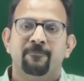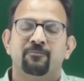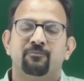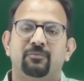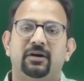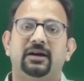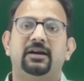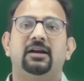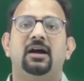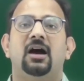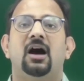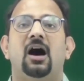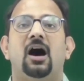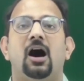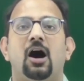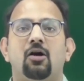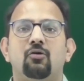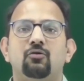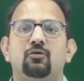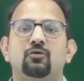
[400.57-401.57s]
but
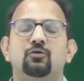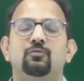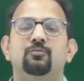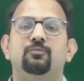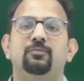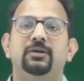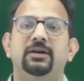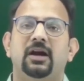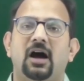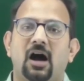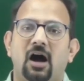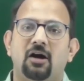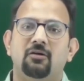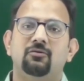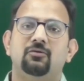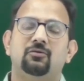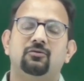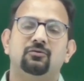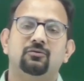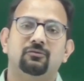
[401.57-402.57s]

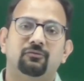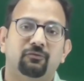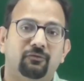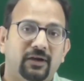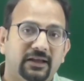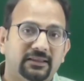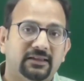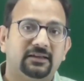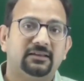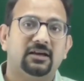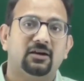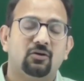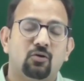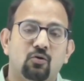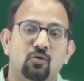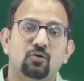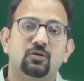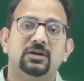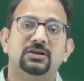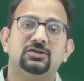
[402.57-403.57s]
whether the
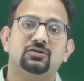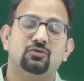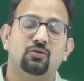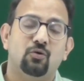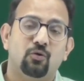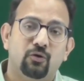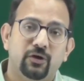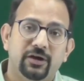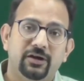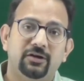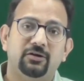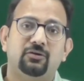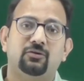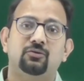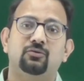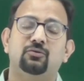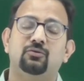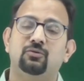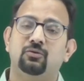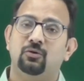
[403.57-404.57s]
court is going
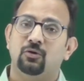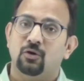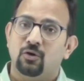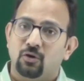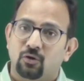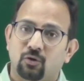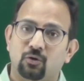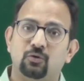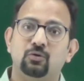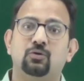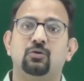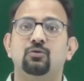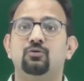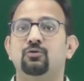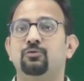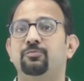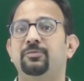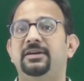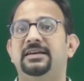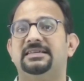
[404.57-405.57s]
to
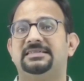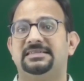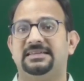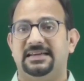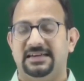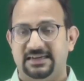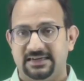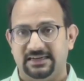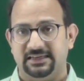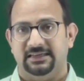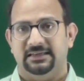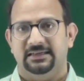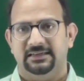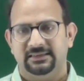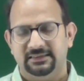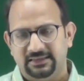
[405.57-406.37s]
conclude me as guilty,